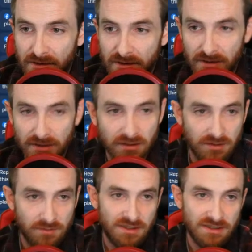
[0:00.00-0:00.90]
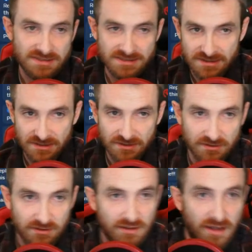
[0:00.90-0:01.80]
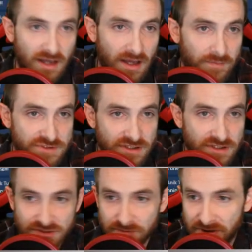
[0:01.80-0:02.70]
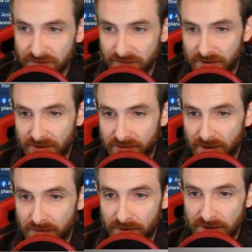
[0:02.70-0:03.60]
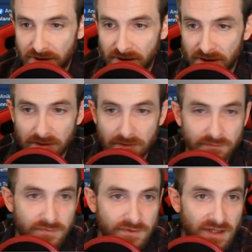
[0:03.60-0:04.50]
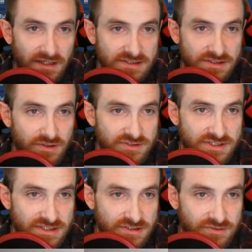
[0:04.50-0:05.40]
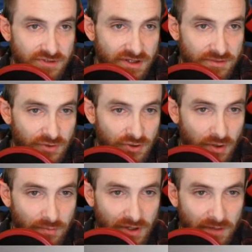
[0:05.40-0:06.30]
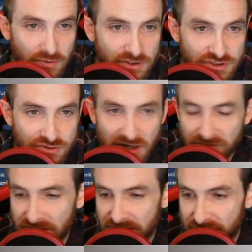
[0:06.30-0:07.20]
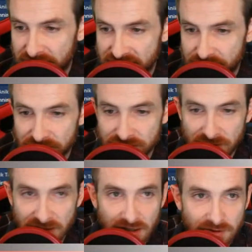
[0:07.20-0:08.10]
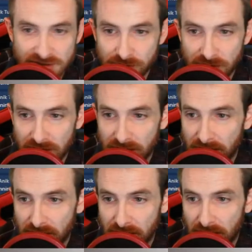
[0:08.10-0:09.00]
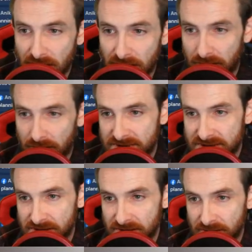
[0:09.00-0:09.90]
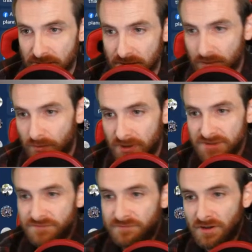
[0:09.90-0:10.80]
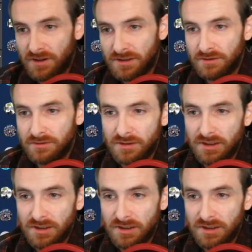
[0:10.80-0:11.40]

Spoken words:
Let's see here. Apple's also been a very great one. Like, because you know it's just going to do nothing but go up. But I'm pretty sure they're having legal disputes right now elsewhere. Let's see. Wells Fargo.